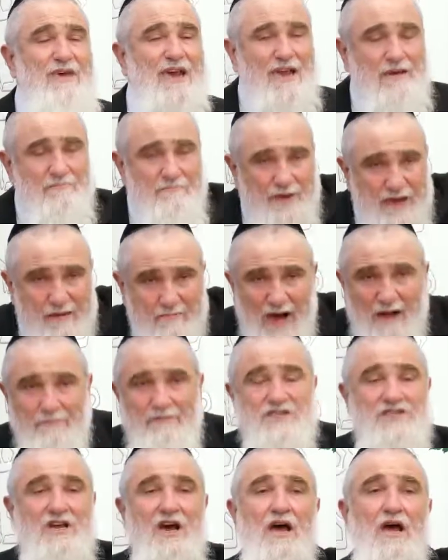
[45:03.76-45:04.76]
They can be
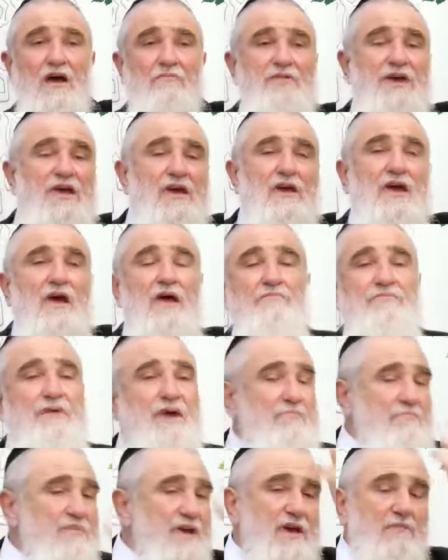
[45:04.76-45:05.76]
mamish, be,
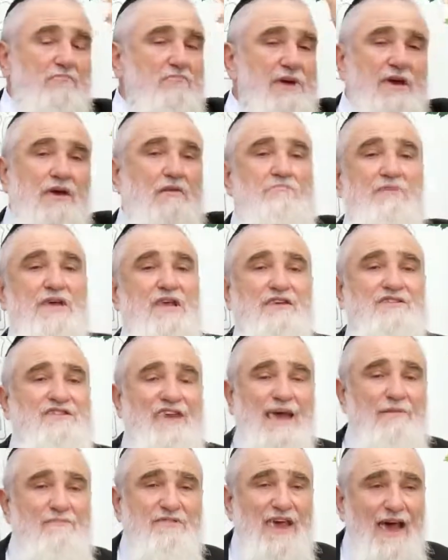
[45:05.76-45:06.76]
be, be, be, be the
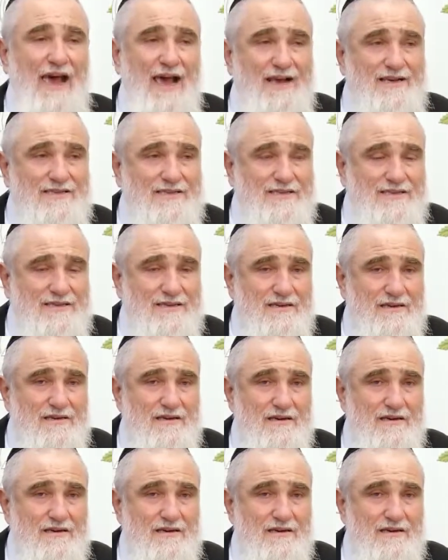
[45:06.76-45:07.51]
same taste.